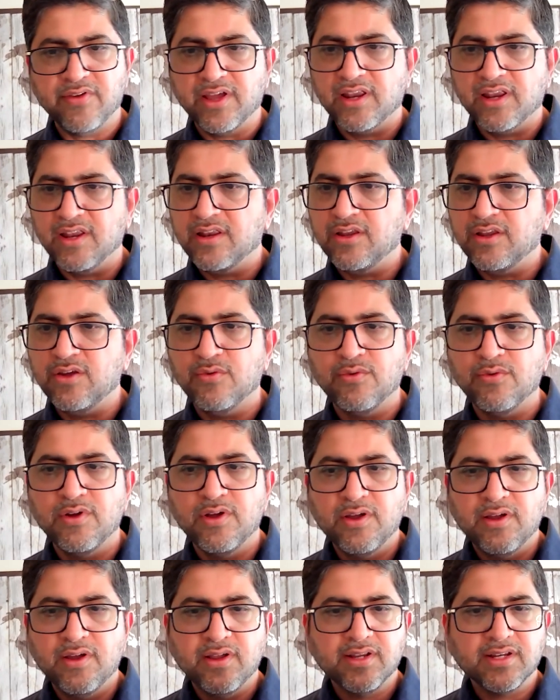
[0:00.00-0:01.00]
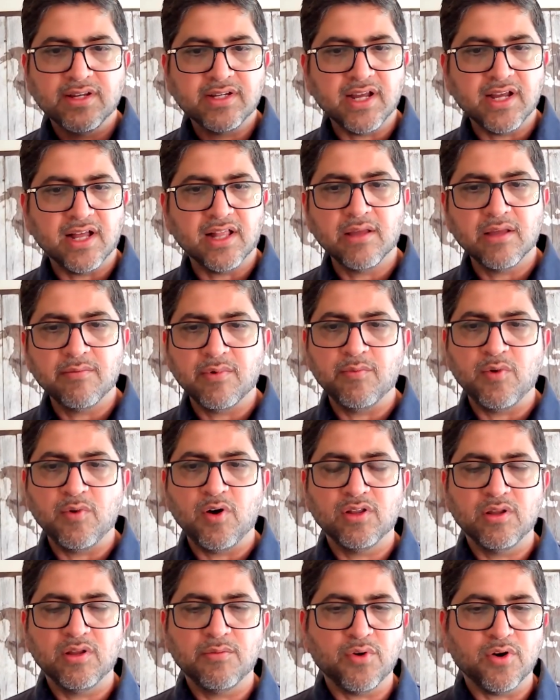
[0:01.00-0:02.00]
wherein you tell them
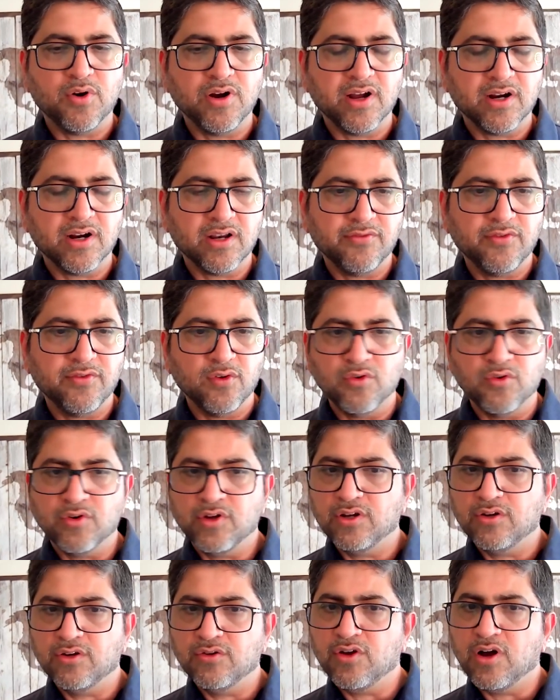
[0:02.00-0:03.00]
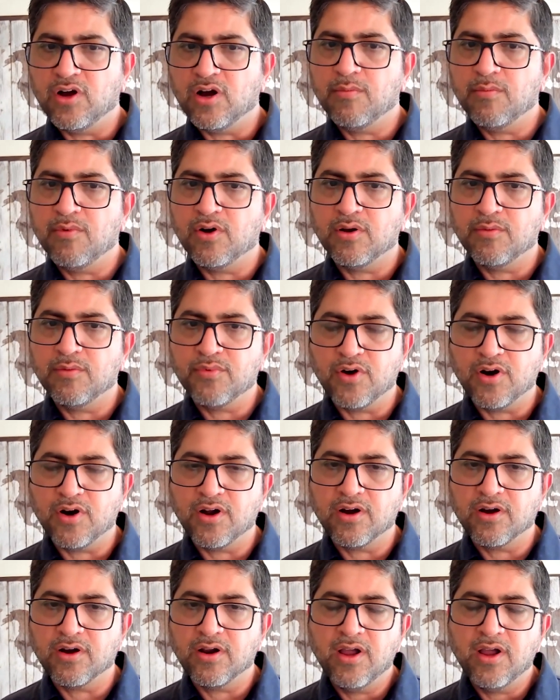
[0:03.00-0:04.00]
about the product if you're looking to talk about a
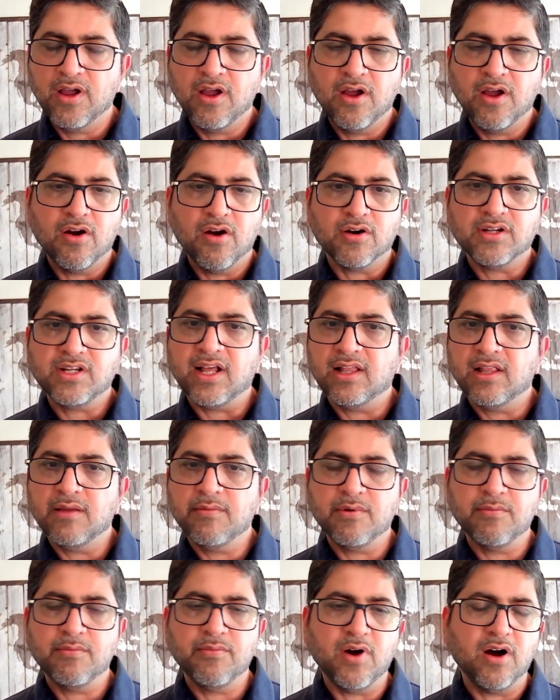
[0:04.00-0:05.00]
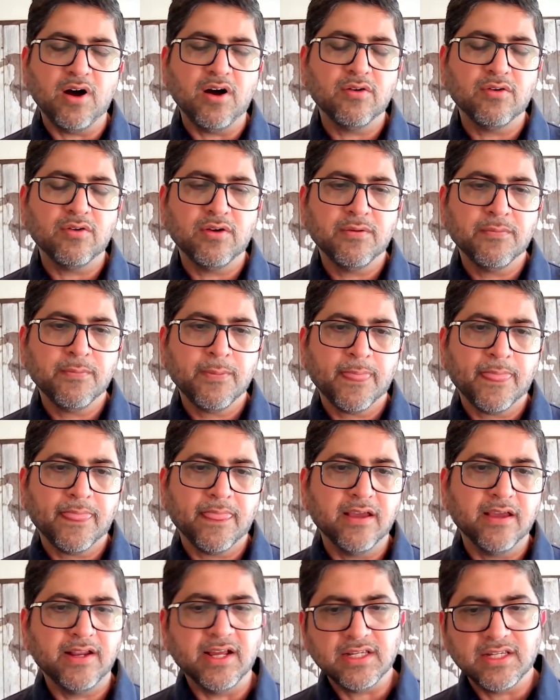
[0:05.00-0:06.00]
product, or tell them about
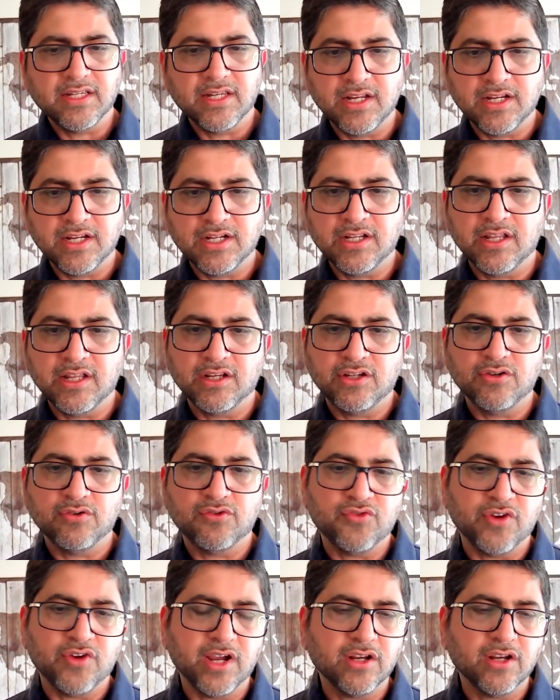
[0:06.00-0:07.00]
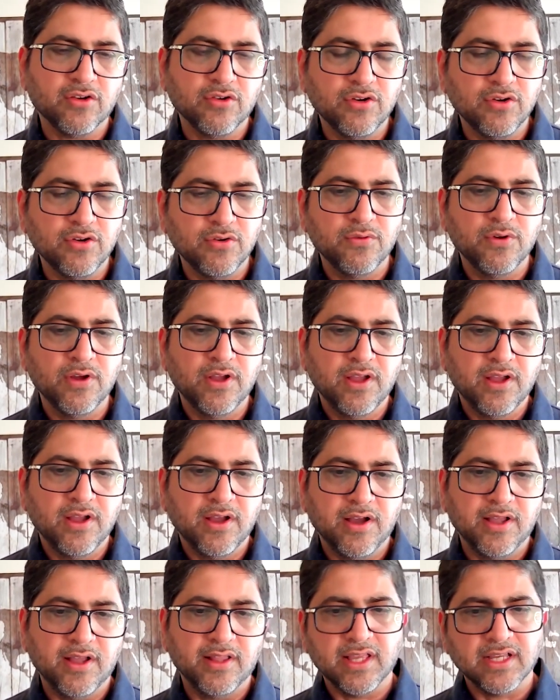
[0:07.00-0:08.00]
the destination that you're trying to do
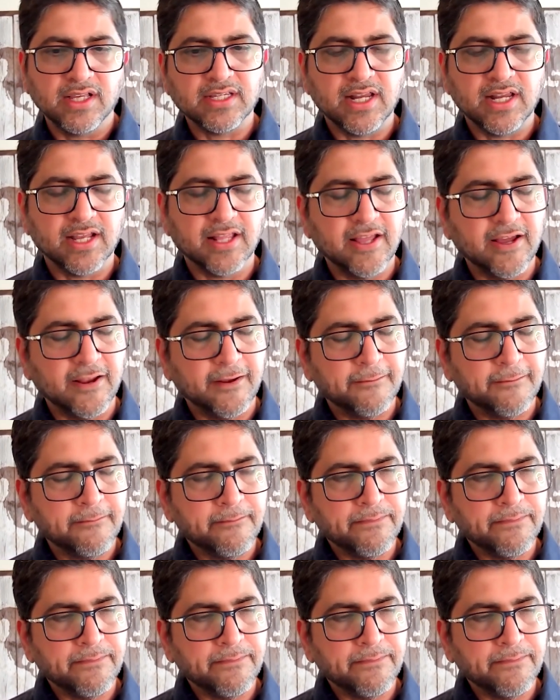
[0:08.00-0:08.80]
and things like that.